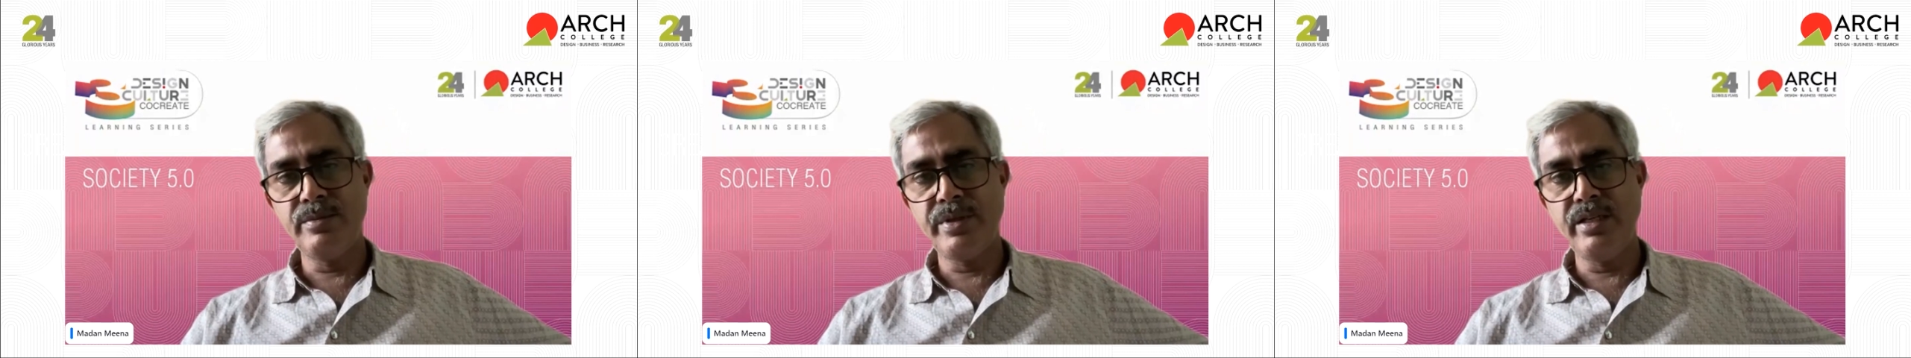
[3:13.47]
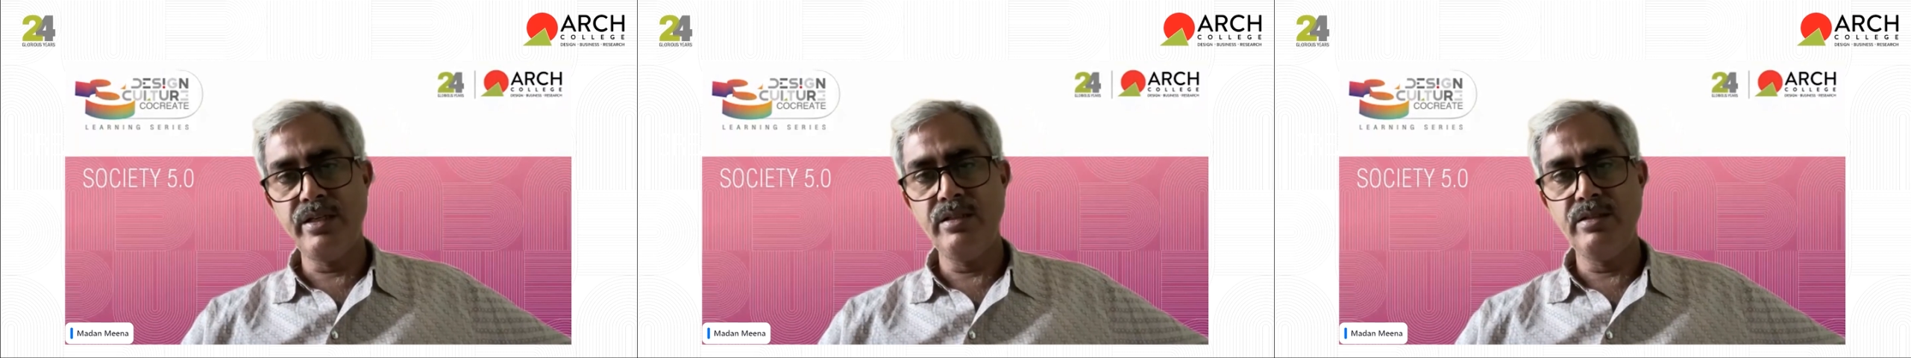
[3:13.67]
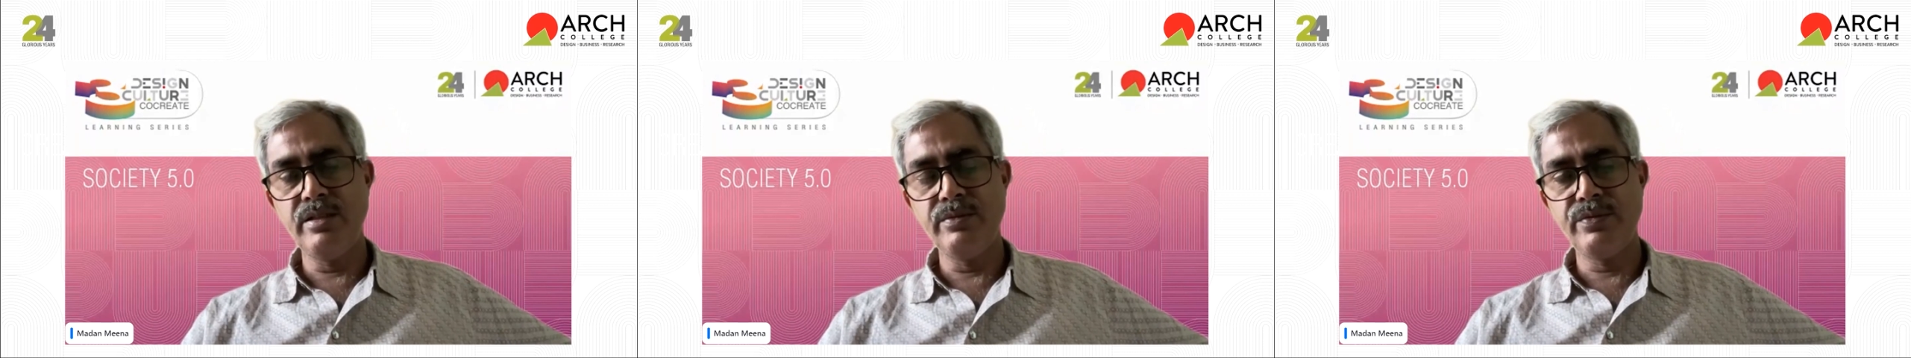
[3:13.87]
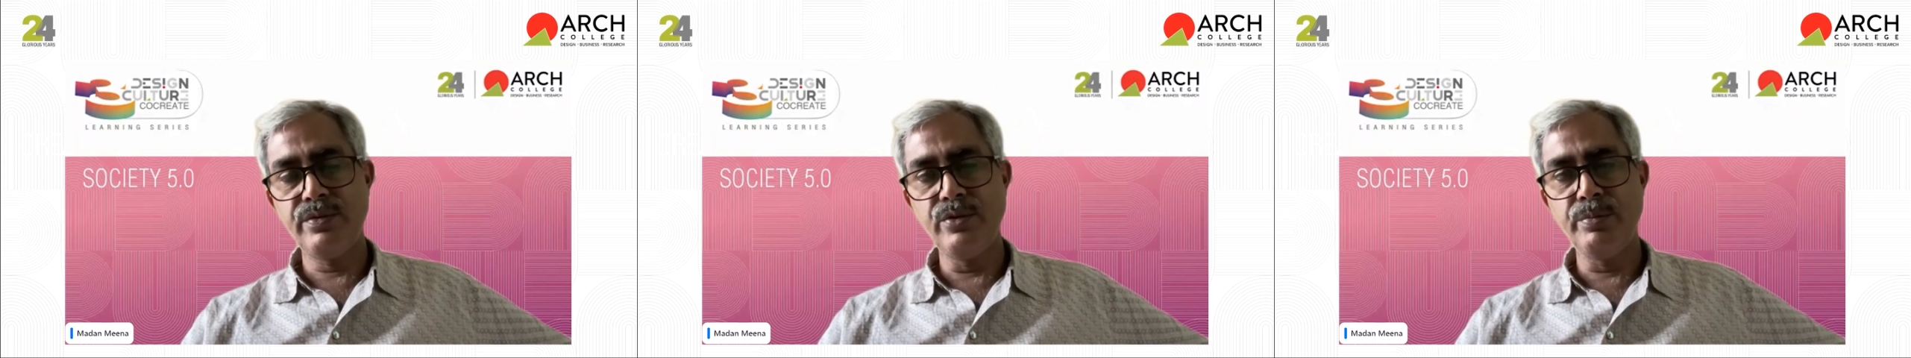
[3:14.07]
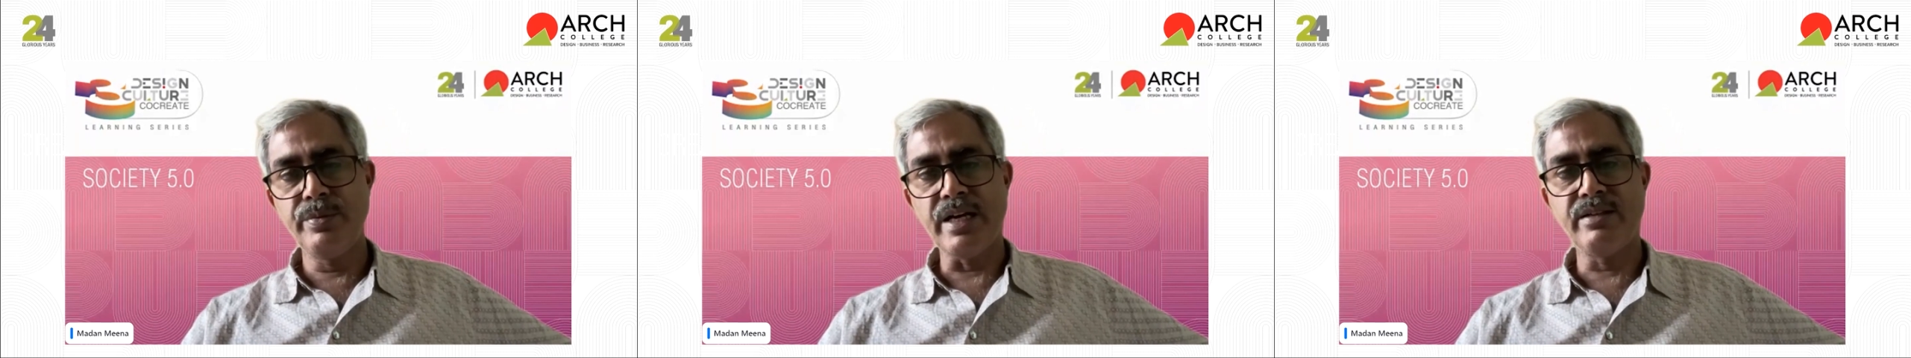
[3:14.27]
mean
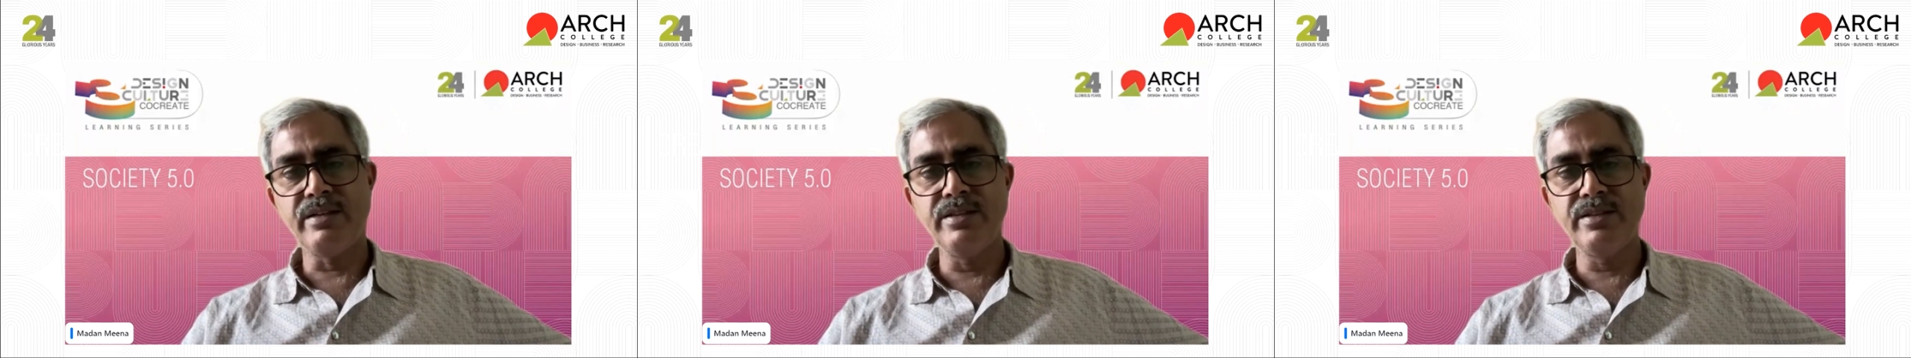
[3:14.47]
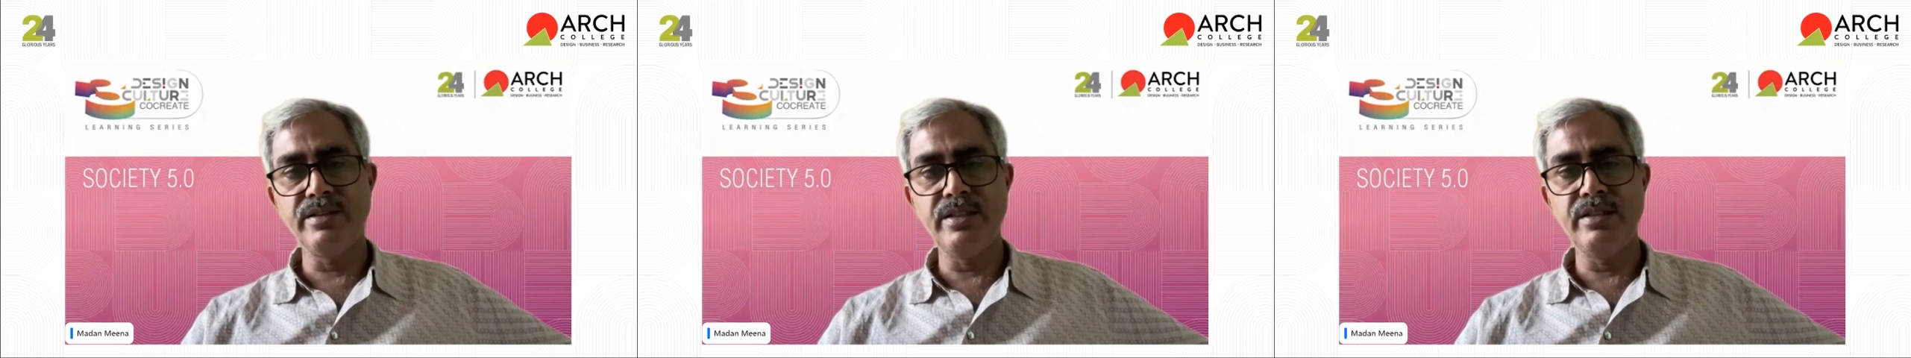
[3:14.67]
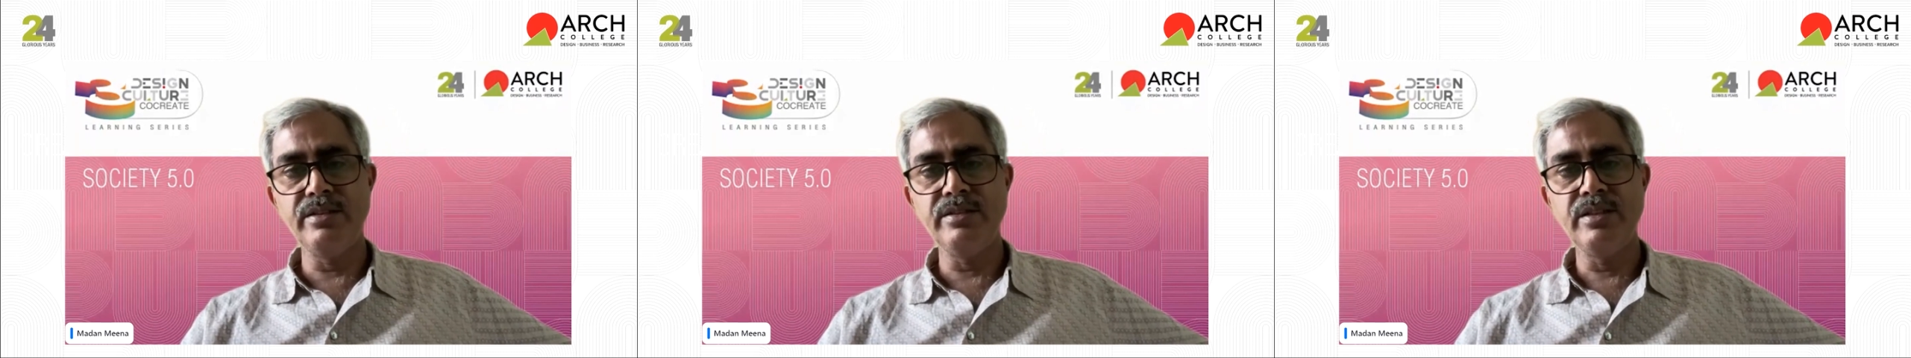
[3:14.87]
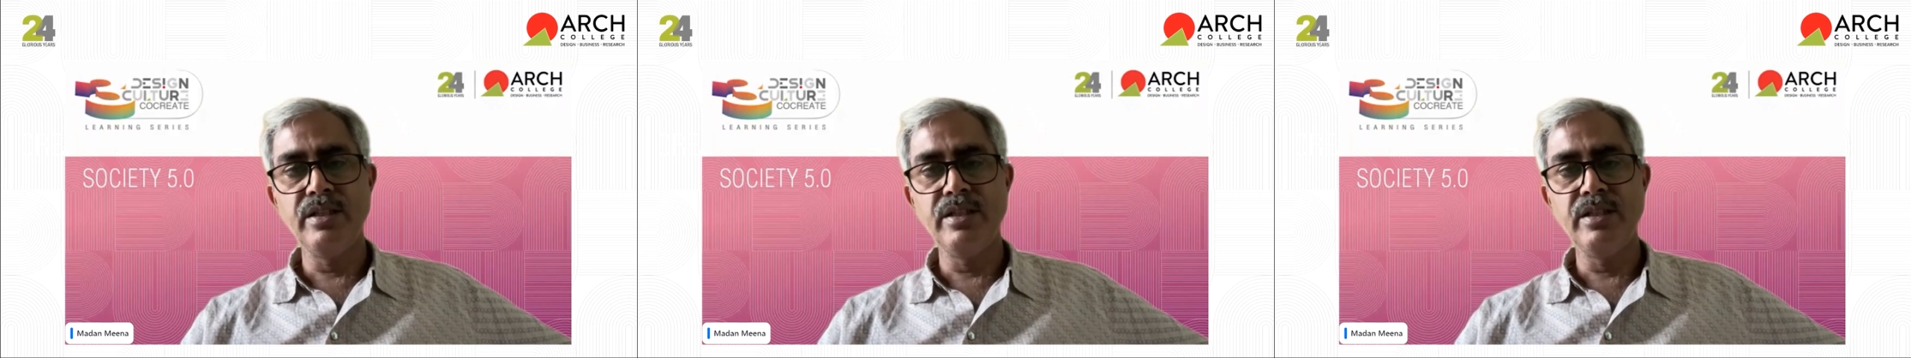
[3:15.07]
few practices